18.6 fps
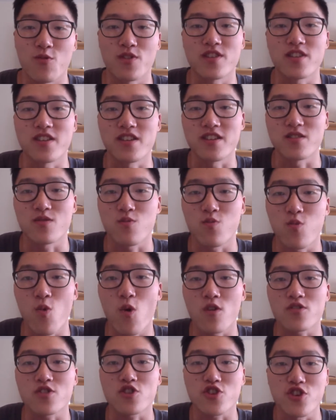which is
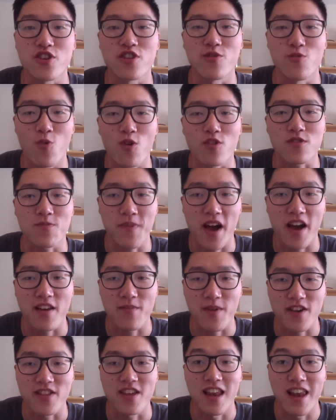what's good and what's bad
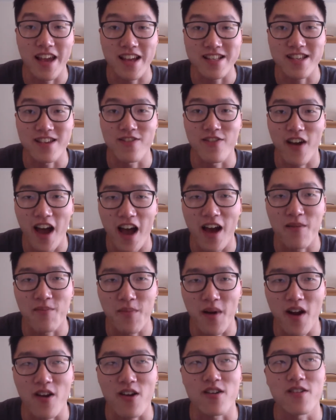about the elective at
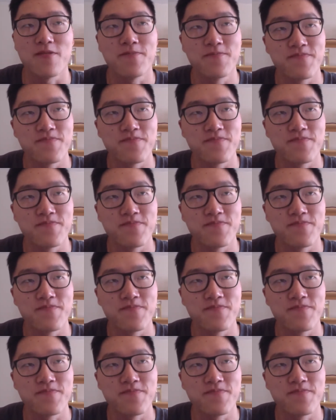Bara.